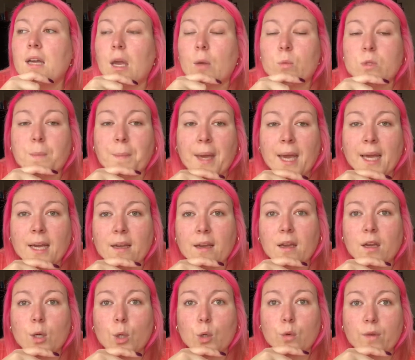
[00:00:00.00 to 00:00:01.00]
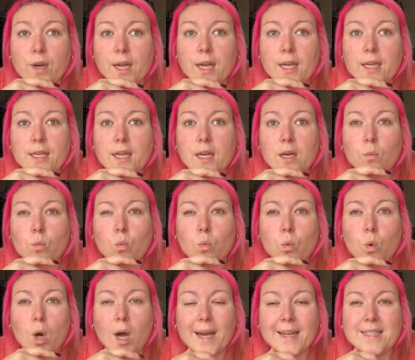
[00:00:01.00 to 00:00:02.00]
It was pink, green,
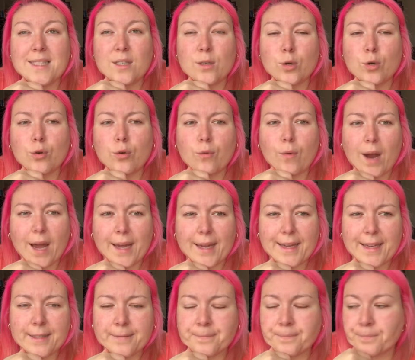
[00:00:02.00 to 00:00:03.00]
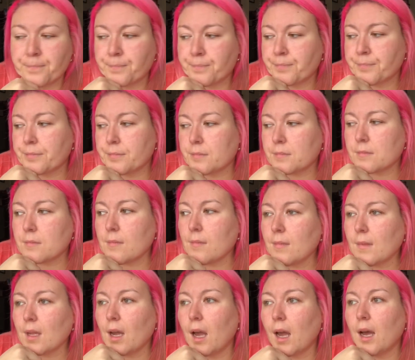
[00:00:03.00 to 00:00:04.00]
white and grey.
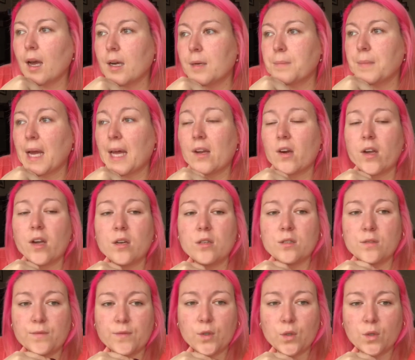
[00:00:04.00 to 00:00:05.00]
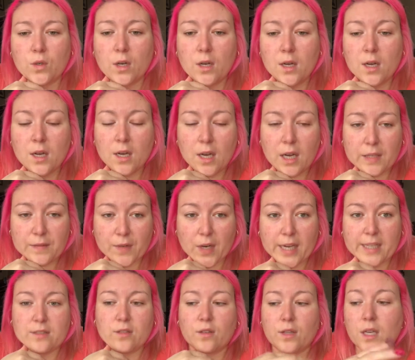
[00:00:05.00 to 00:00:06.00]
And I asked for
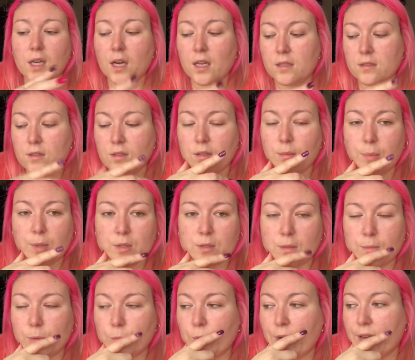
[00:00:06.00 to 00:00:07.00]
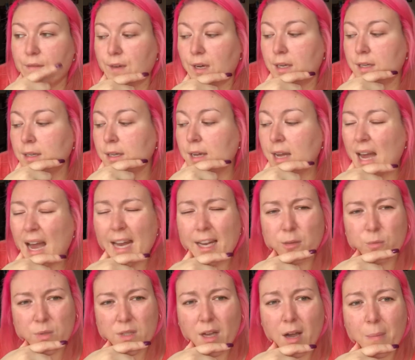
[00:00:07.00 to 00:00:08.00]
advice on the colours on the bottom and whatever,
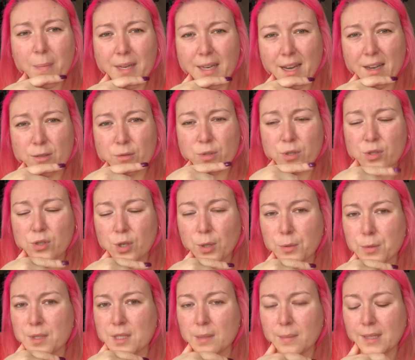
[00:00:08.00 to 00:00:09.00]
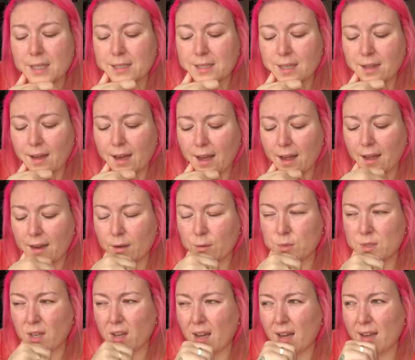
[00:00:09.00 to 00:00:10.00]
and it was coming out so similar to that, and I
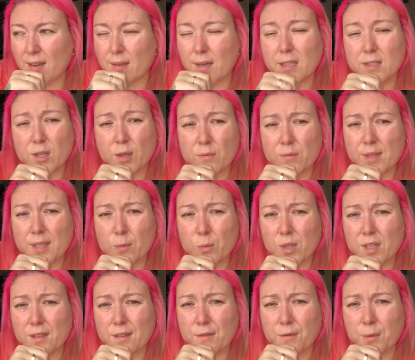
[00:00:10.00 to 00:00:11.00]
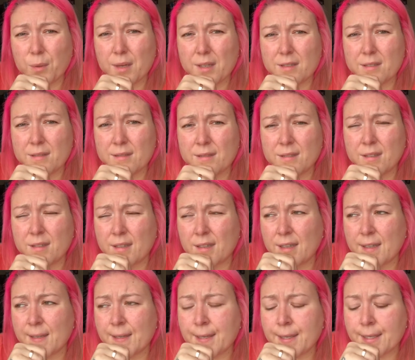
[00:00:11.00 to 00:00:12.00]
was like, I don't really want another one.
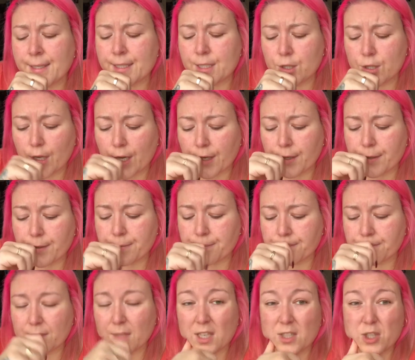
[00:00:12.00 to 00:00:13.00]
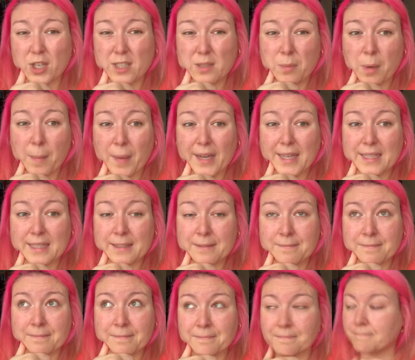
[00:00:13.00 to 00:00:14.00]
So I changed my mind.
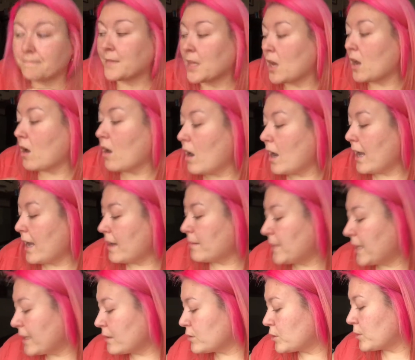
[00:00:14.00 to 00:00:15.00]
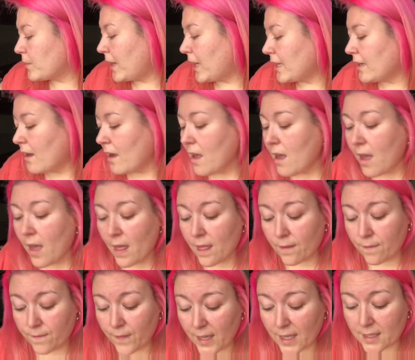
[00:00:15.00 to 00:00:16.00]
I am now doing
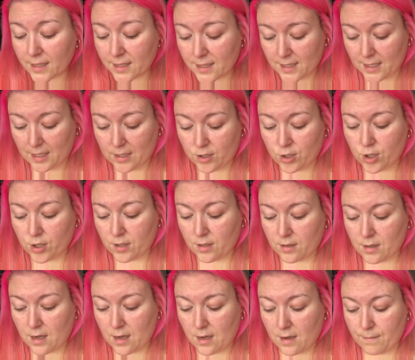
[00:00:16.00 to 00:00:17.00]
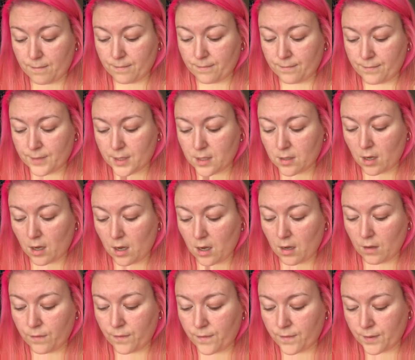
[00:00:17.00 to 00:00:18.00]
the V-stitch
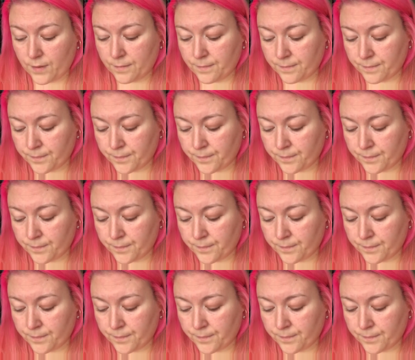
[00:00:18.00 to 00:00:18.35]
scarf.